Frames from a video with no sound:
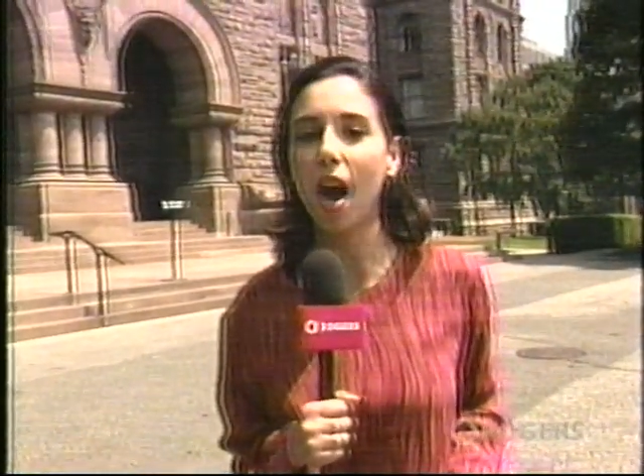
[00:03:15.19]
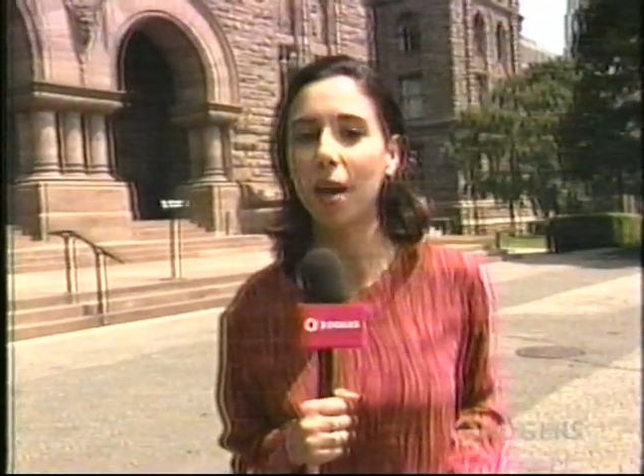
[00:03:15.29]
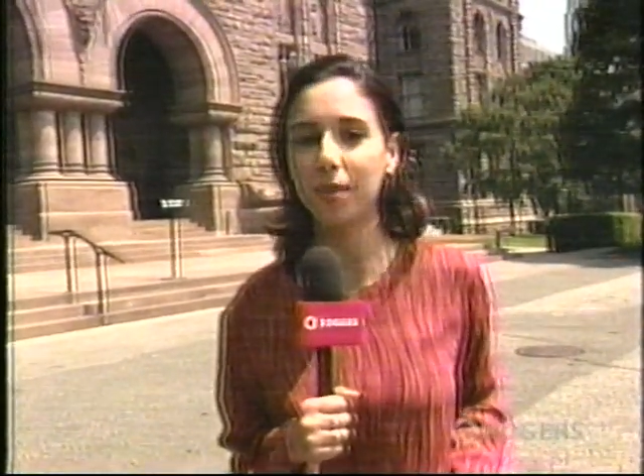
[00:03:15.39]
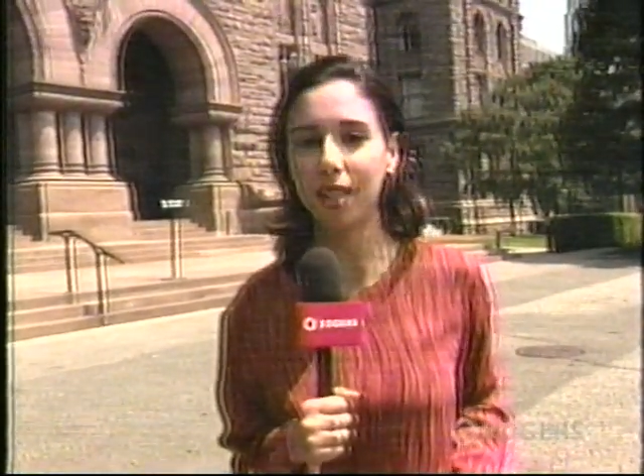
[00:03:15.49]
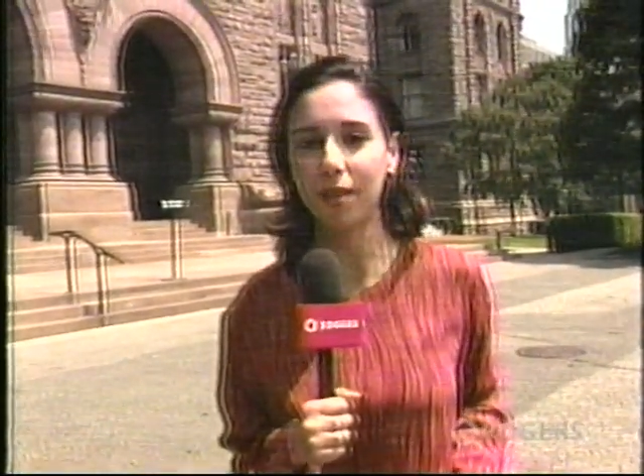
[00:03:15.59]

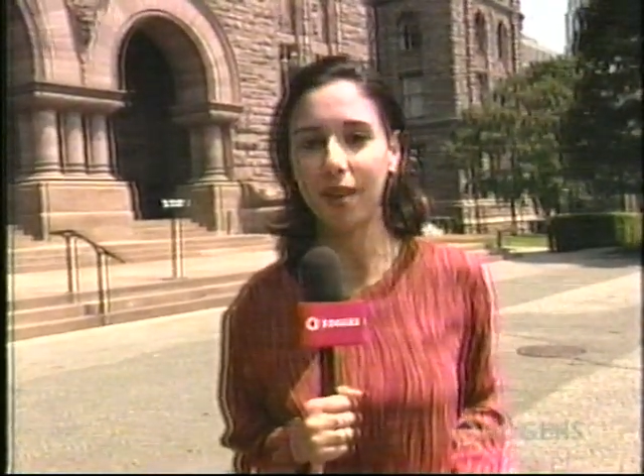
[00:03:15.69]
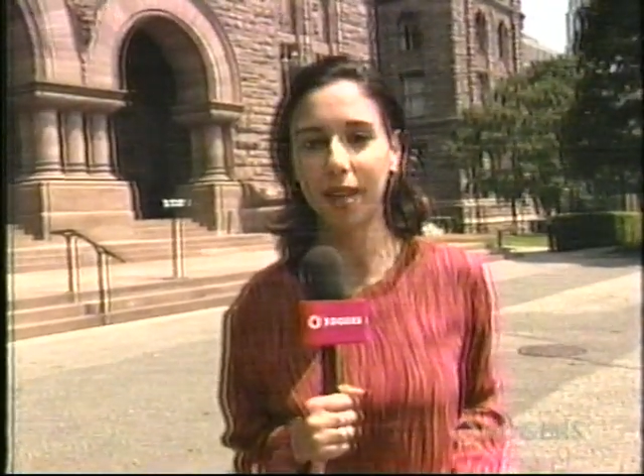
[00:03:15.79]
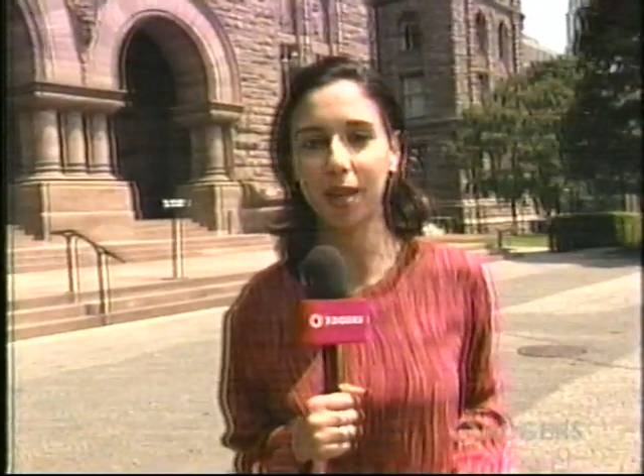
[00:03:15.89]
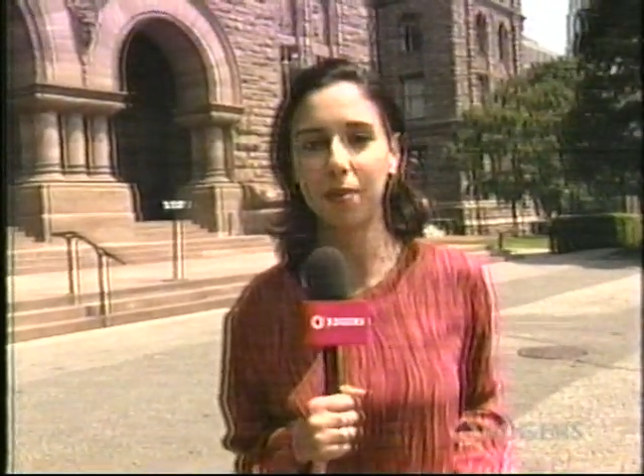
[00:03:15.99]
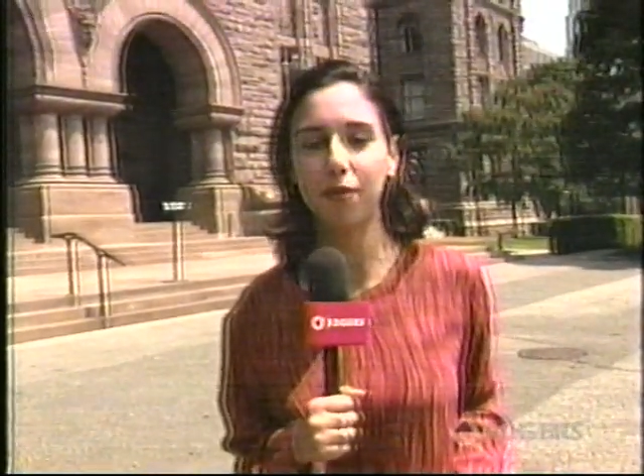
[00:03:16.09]
I'm Dina
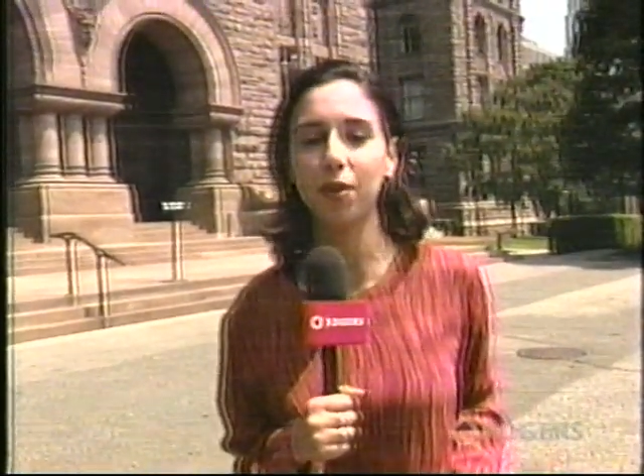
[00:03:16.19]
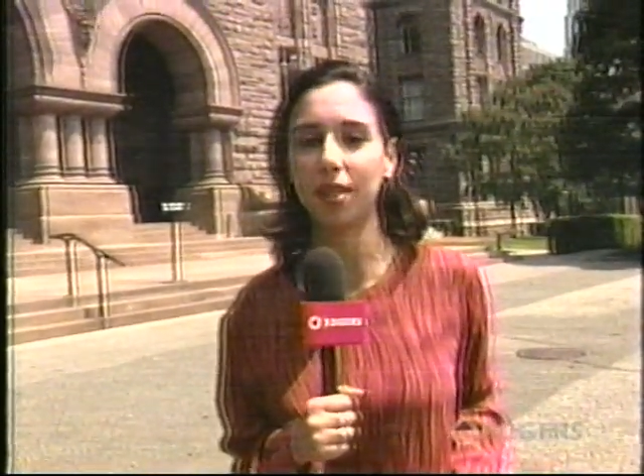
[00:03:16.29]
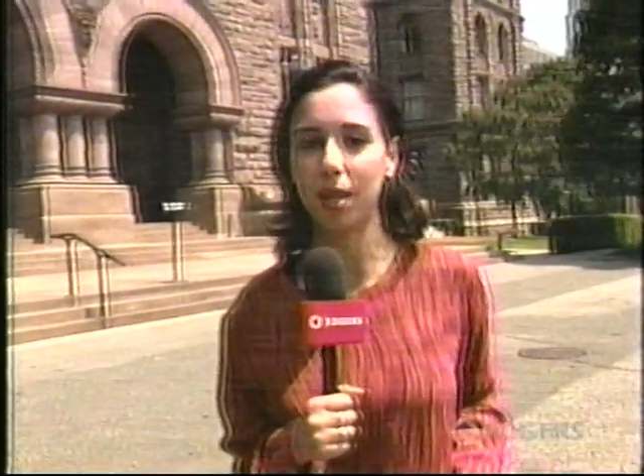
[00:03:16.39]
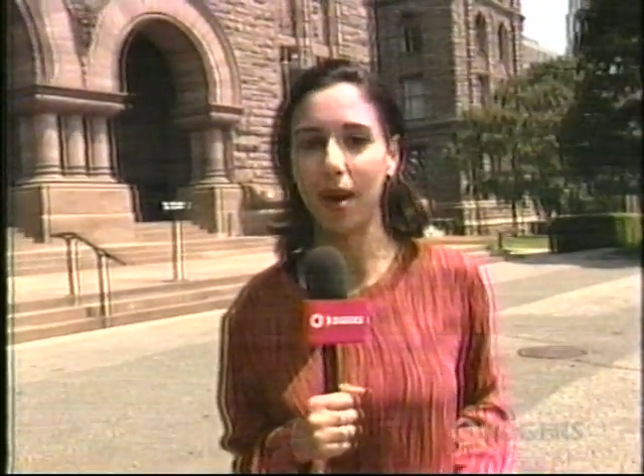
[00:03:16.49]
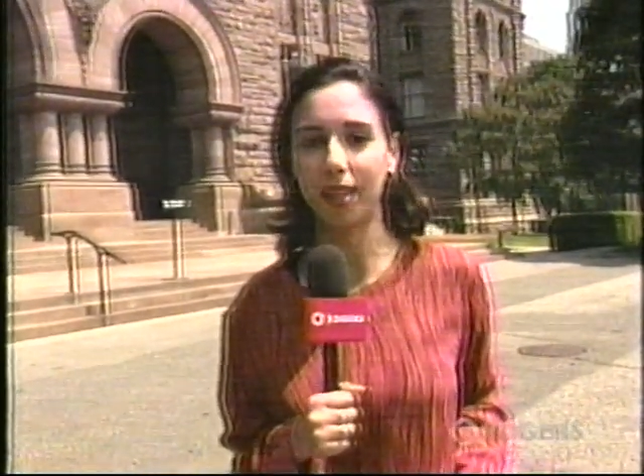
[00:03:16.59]
Thakib for
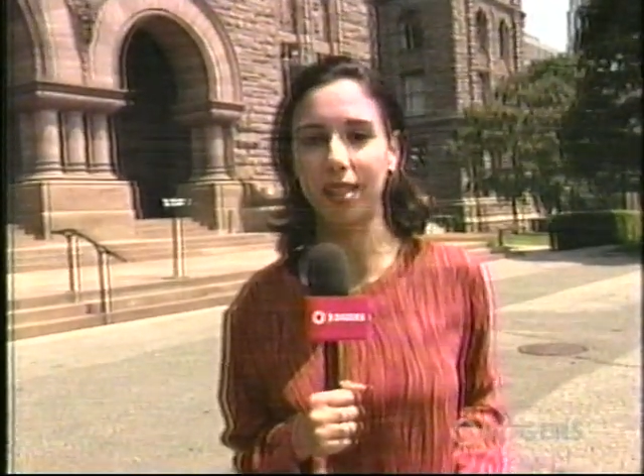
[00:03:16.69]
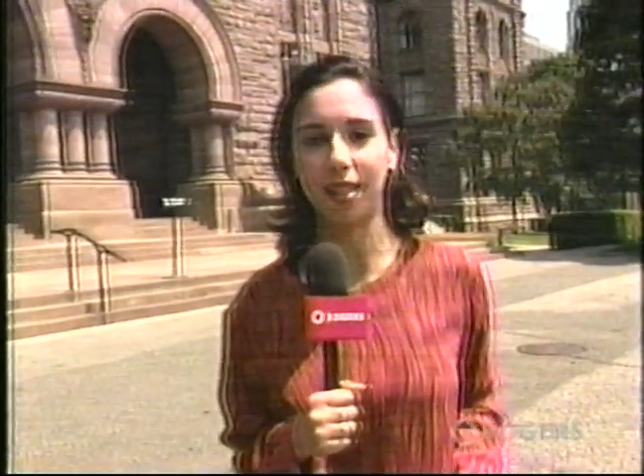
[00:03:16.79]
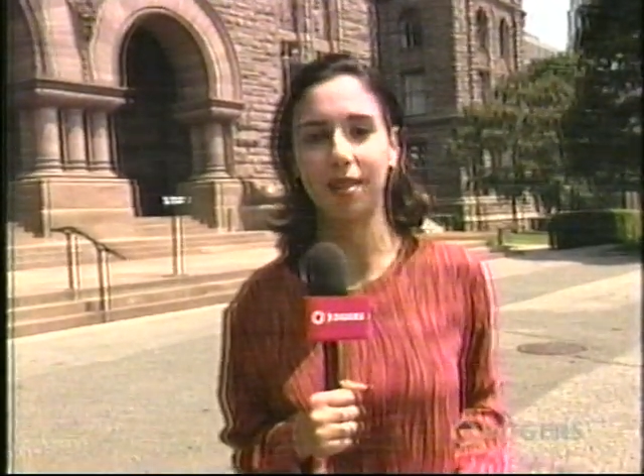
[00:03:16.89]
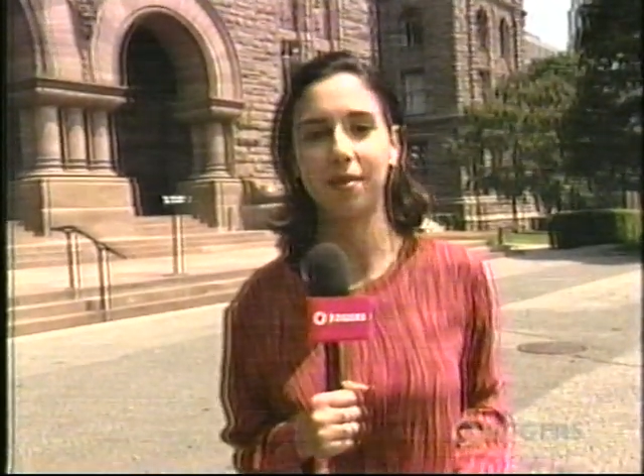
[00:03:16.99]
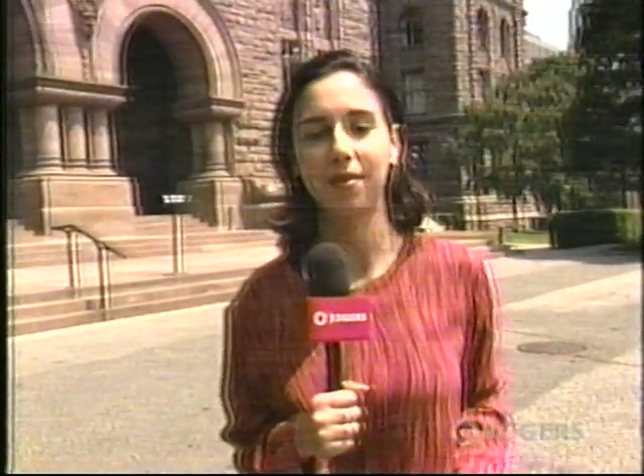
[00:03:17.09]
City
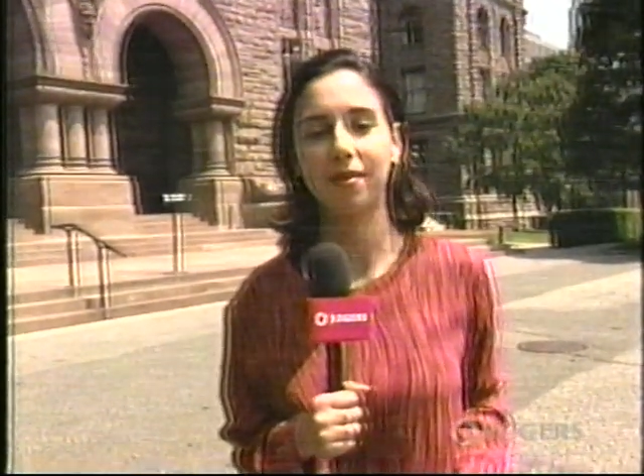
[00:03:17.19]
Magazine.